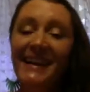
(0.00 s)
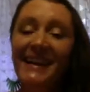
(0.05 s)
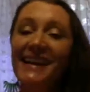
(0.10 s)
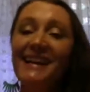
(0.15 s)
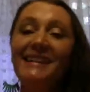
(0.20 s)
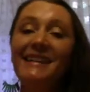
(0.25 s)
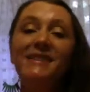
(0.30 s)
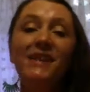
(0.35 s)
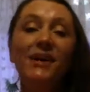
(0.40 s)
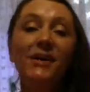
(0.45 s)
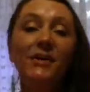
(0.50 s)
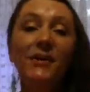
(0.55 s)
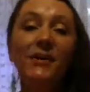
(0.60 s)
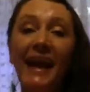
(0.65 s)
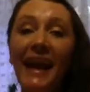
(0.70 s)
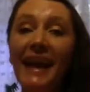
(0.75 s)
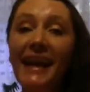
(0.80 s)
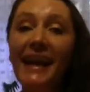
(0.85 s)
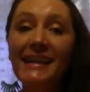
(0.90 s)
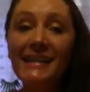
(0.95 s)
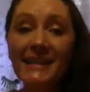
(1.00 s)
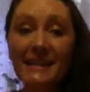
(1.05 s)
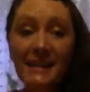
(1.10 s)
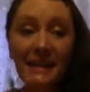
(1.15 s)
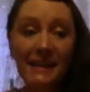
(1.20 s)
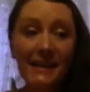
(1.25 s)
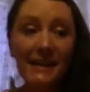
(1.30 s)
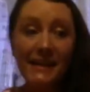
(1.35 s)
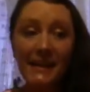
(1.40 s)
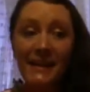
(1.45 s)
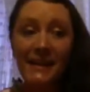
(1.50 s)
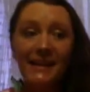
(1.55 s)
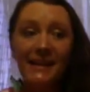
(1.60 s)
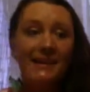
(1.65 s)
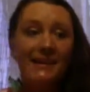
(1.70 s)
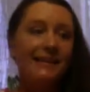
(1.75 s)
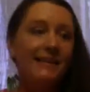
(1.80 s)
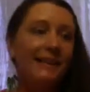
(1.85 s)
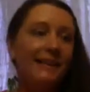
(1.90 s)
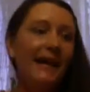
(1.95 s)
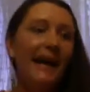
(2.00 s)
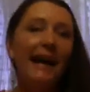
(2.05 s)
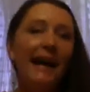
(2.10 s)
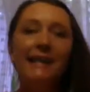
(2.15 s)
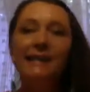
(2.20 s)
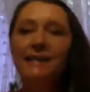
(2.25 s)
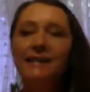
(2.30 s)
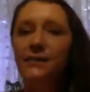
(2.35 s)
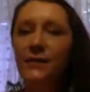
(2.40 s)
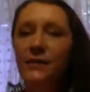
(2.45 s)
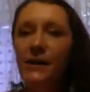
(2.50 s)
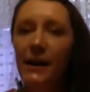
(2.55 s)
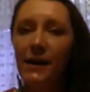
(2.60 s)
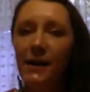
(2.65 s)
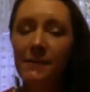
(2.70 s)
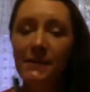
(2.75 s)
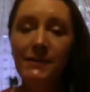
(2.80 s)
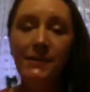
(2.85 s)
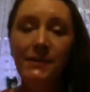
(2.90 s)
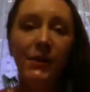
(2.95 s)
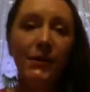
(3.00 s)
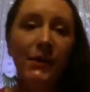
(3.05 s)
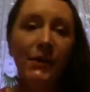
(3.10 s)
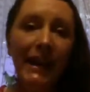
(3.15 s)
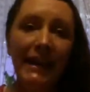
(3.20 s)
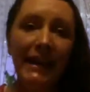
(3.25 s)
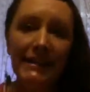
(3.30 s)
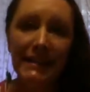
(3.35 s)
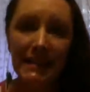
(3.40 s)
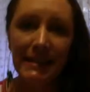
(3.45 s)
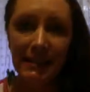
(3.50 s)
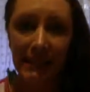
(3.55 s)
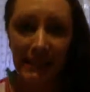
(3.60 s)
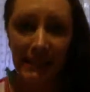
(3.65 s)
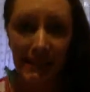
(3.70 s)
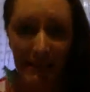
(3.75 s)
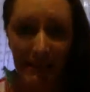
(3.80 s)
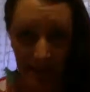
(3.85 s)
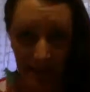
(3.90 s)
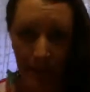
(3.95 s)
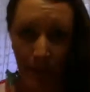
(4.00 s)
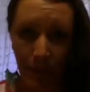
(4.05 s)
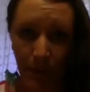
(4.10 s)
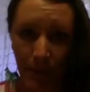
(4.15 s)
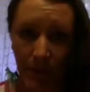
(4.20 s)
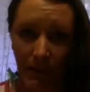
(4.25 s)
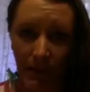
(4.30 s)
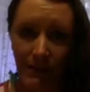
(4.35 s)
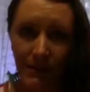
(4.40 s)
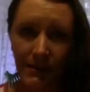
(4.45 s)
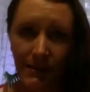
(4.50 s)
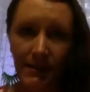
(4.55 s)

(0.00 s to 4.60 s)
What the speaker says: It's okay to ask for help. It's okay to need support.